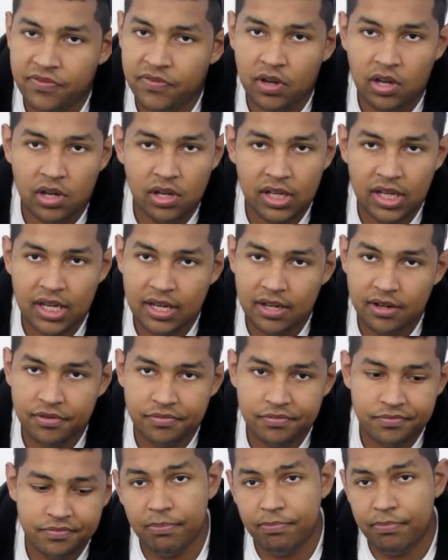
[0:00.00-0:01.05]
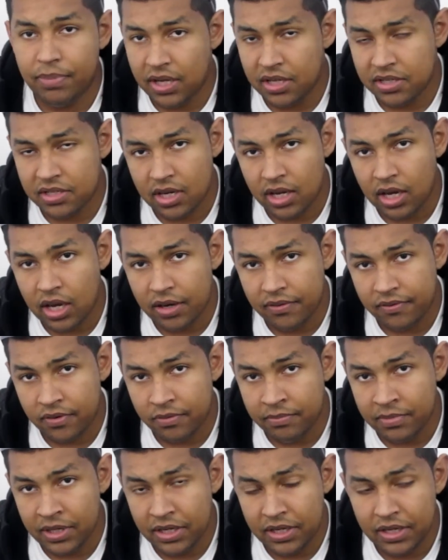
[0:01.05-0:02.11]
falling out. The biggest con for
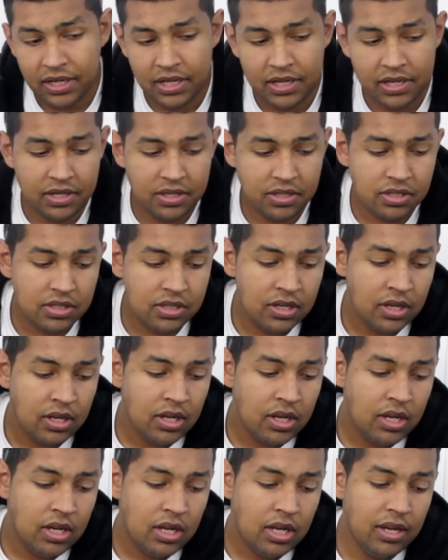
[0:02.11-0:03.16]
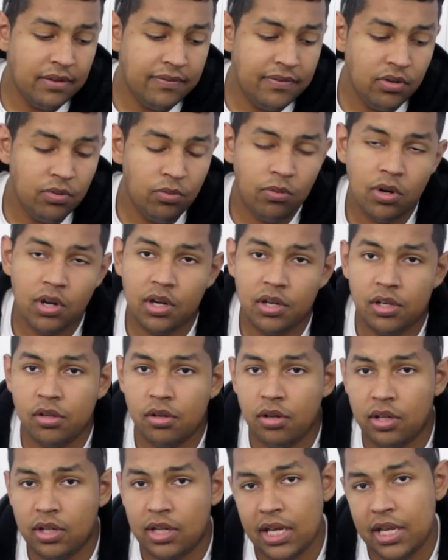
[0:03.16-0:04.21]
me is if you want to
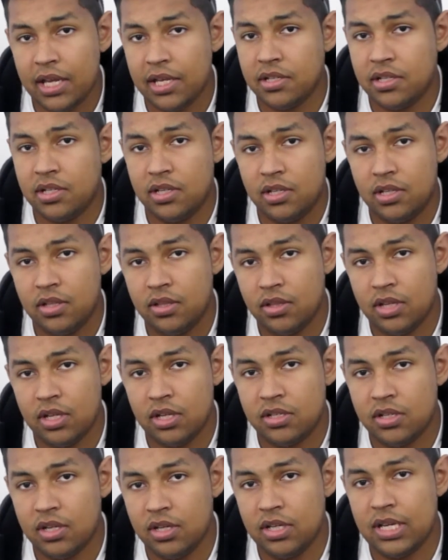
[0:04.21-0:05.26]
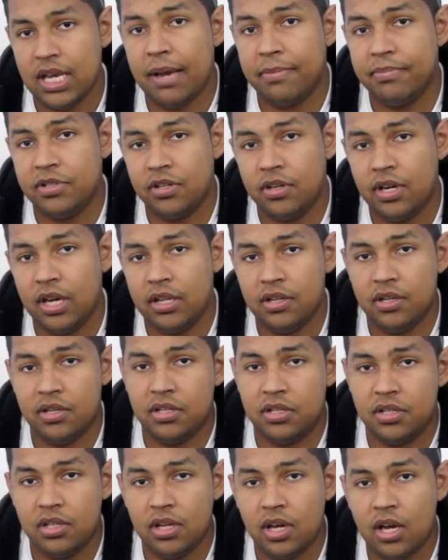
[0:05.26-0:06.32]
utilize this adapter and this
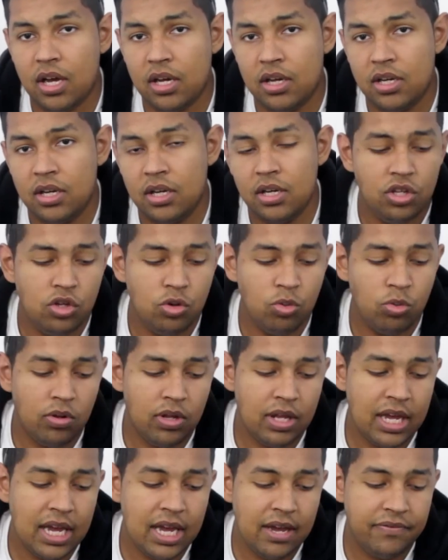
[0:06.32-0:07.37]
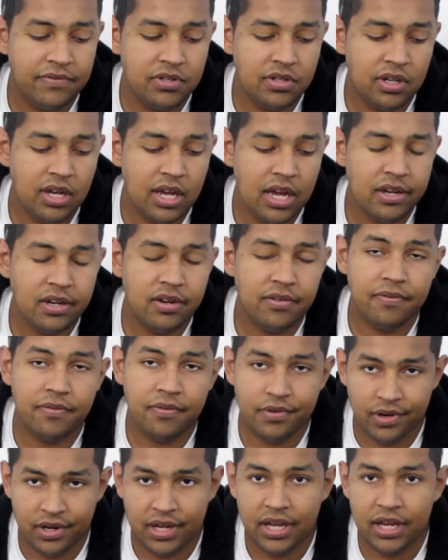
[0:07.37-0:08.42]
stock, you will have to kind of
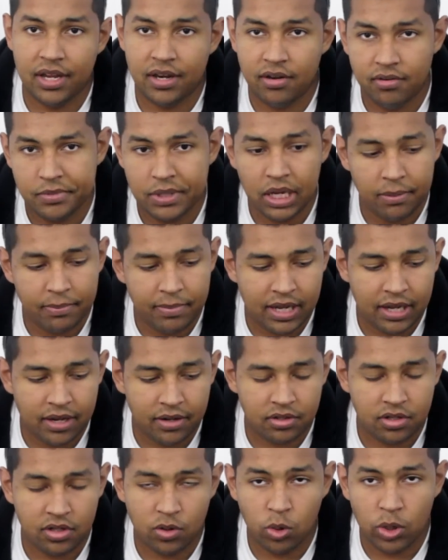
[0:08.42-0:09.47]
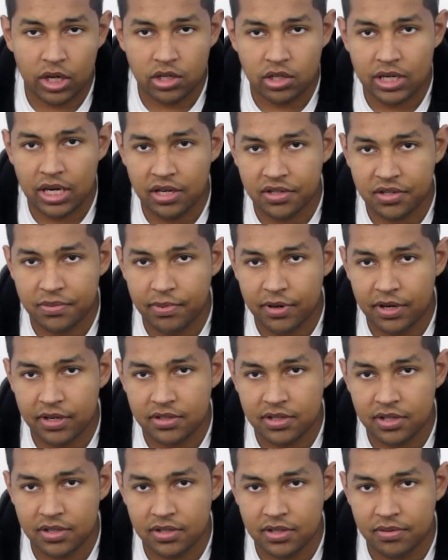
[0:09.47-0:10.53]
forget about the quick change spring
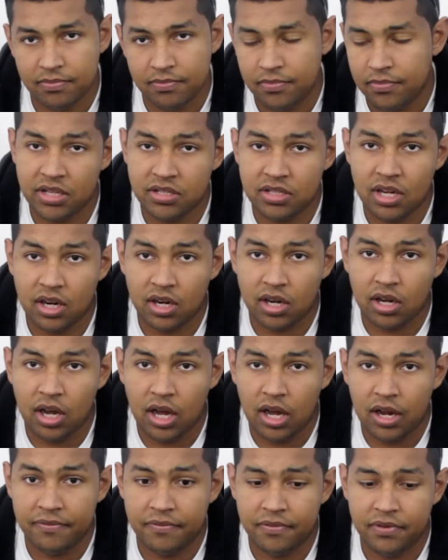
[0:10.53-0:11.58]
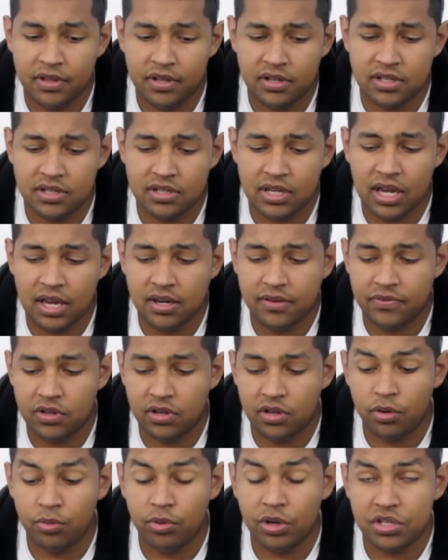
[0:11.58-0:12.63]
system. That's not a con for the design of
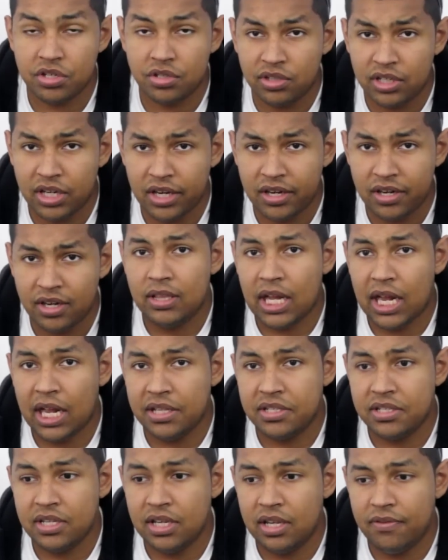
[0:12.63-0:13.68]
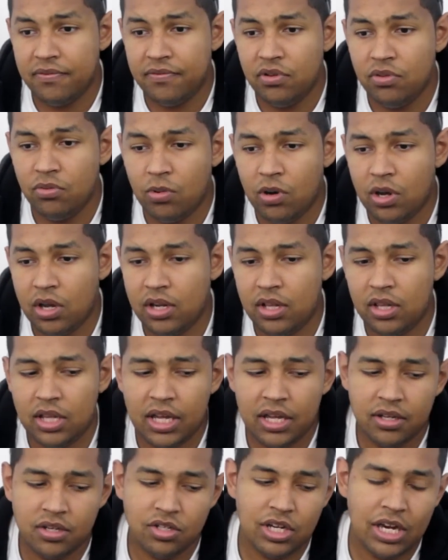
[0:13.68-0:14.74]
the original gun. That's if you want to
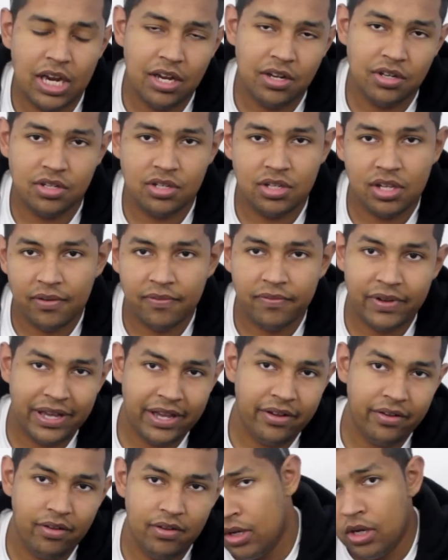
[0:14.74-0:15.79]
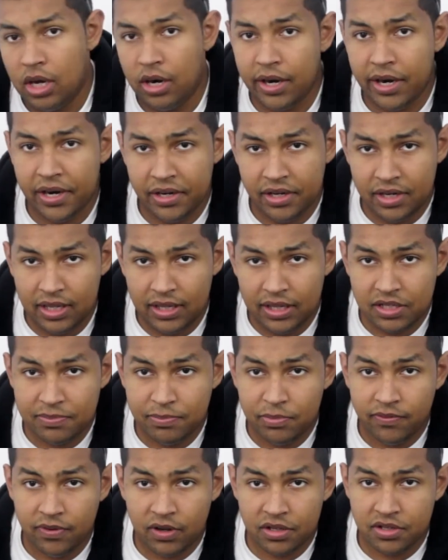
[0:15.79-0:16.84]
like change stuff out. All right, now let's
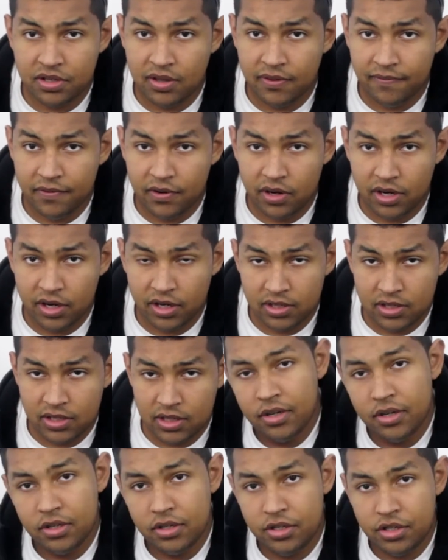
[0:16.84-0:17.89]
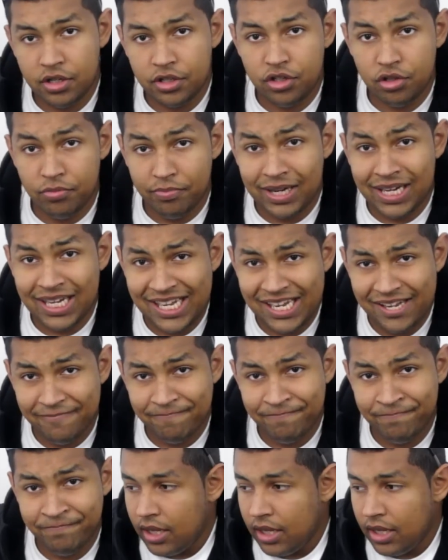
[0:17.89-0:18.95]
move on to the verdict. Should you buy?
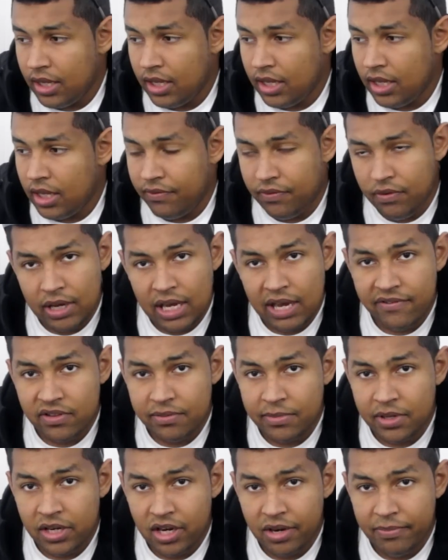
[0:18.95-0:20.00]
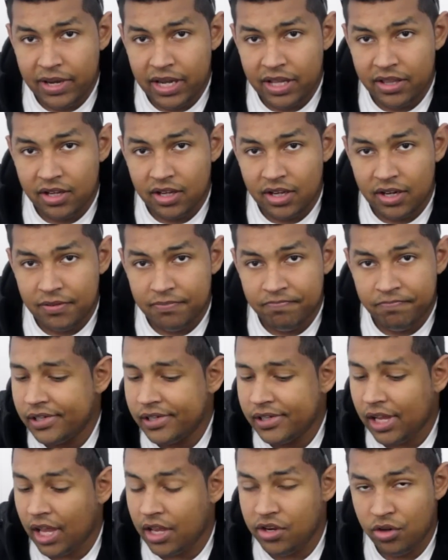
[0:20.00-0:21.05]
If you have the money to buy the gun
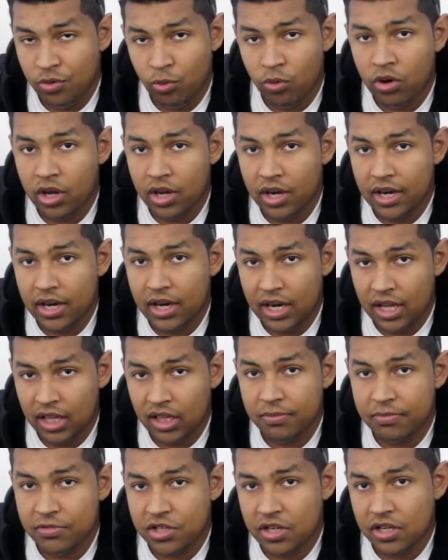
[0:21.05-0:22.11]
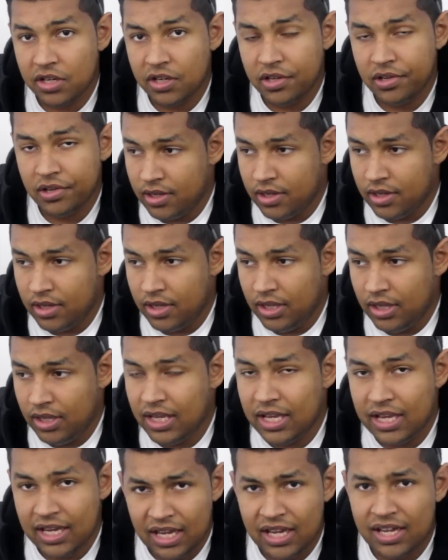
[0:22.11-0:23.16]
and you want an LMG,
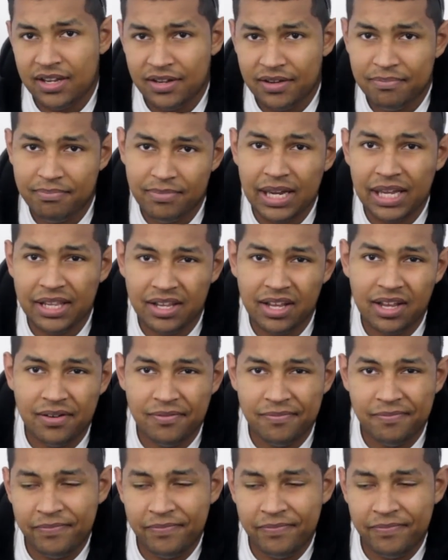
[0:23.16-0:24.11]
yeah, buy the gun.